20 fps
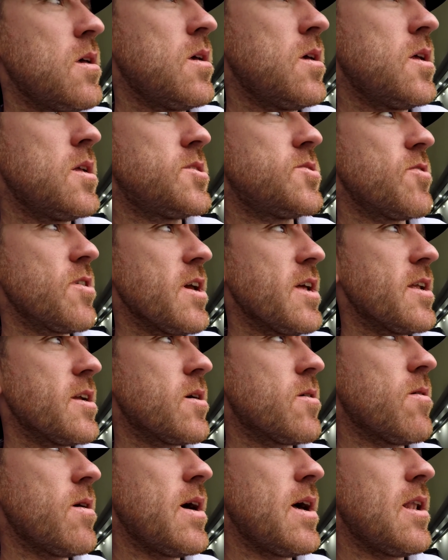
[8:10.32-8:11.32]
It's raining
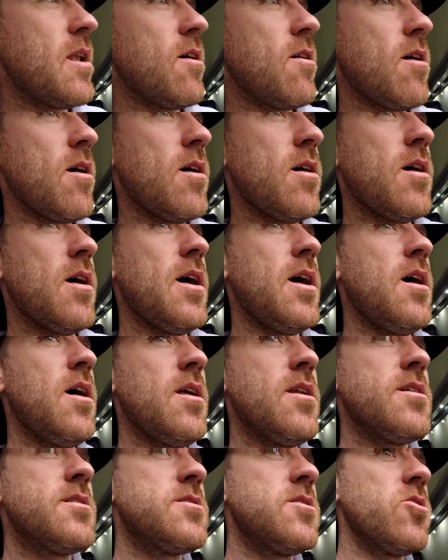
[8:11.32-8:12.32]
quite a lot
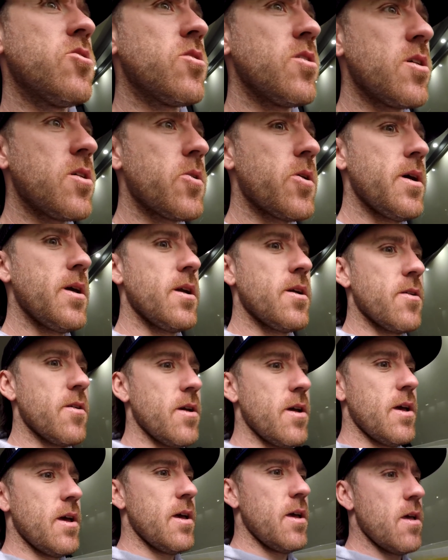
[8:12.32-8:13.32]
and it's looking quite
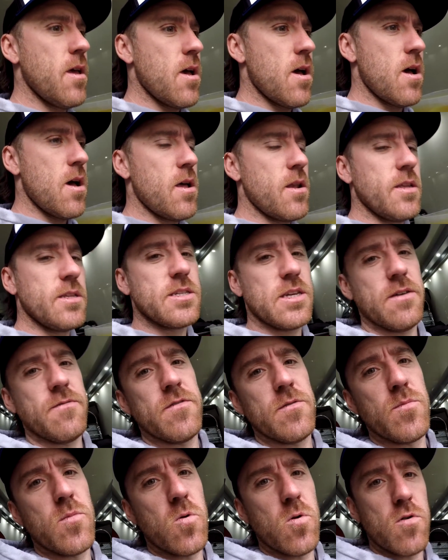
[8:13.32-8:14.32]
great, and it's
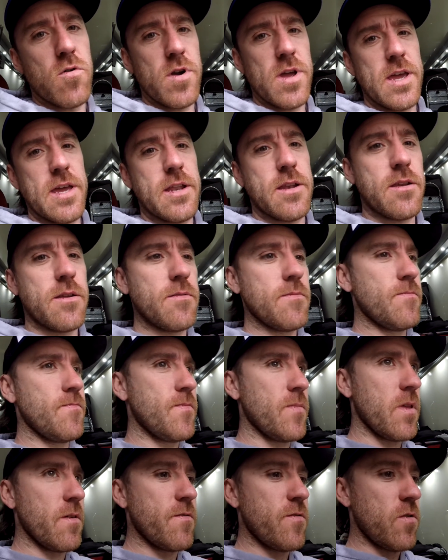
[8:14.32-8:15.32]
giving more rain
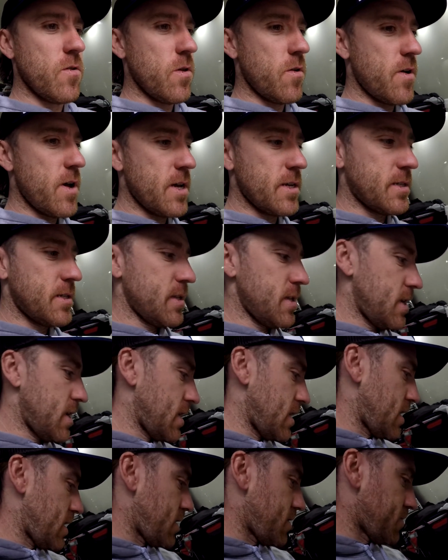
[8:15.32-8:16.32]
for the rest of the
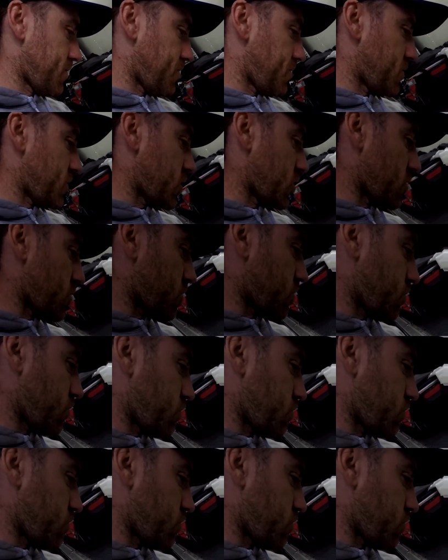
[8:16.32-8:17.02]
day. So